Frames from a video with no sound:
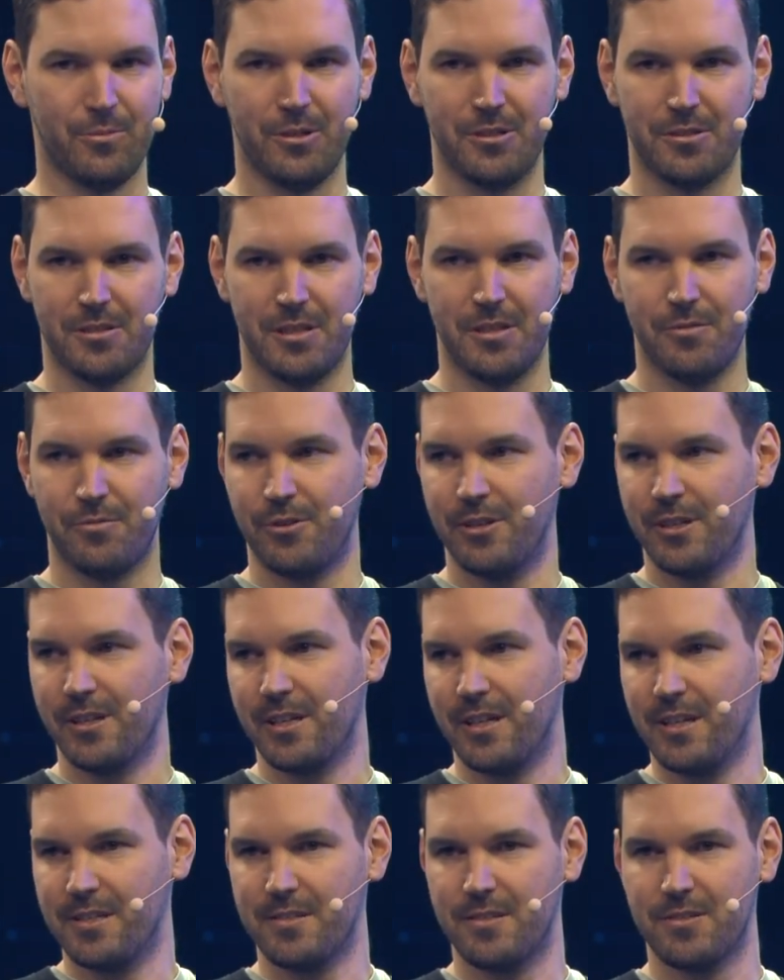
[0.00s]
we're
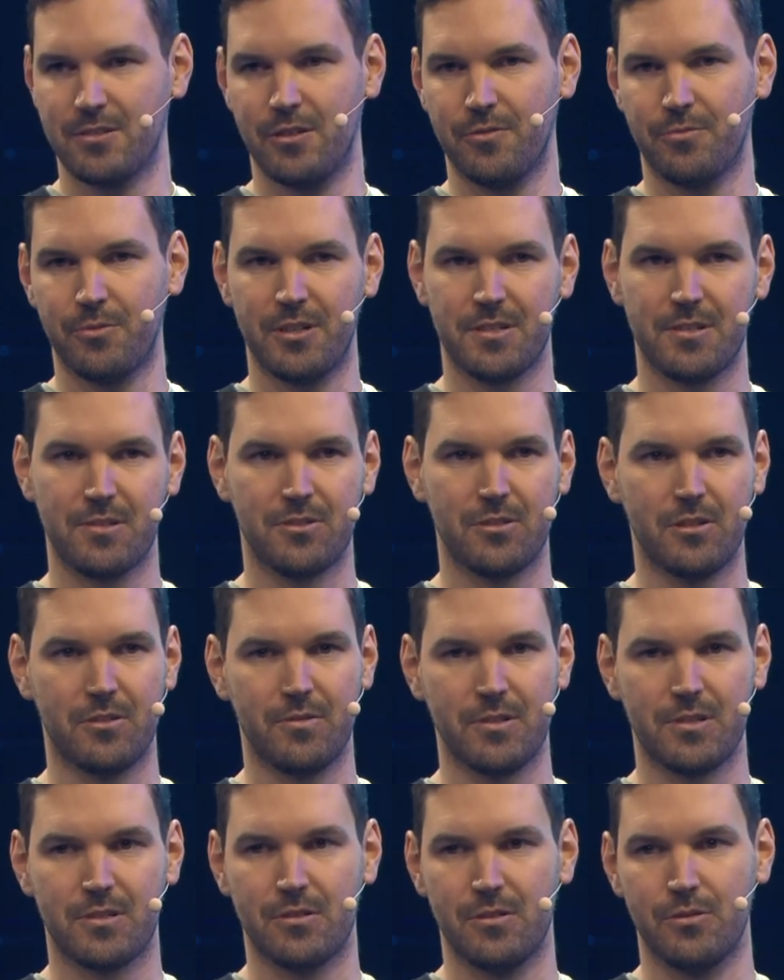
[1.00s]
delivering as a software as a
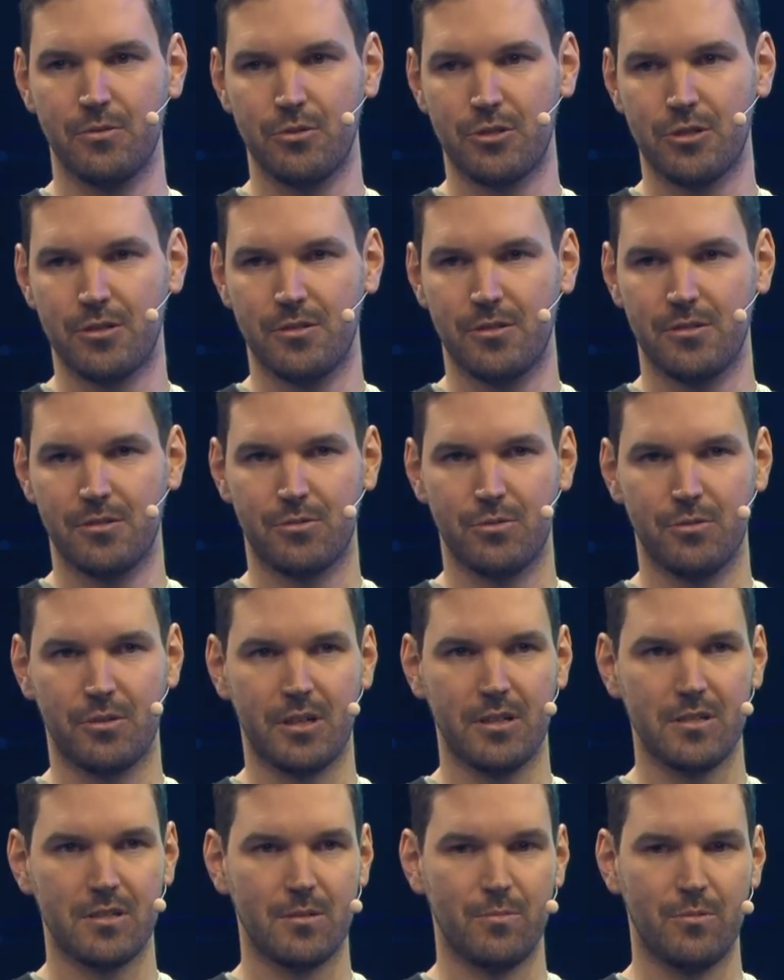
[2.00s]
service solution to
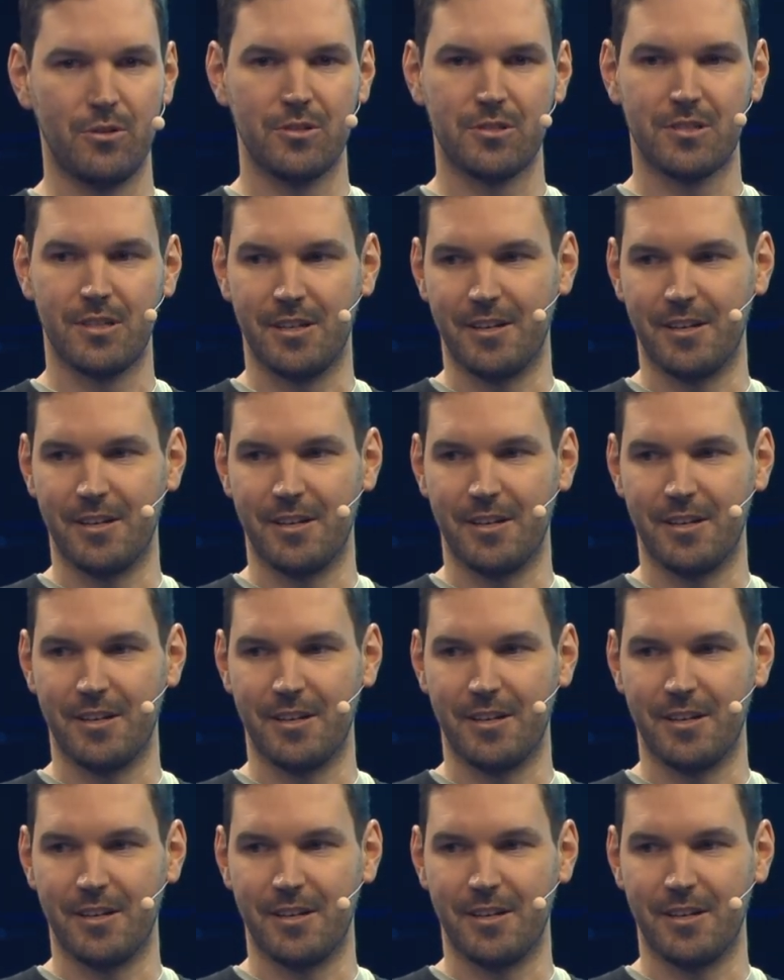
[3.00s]
customers.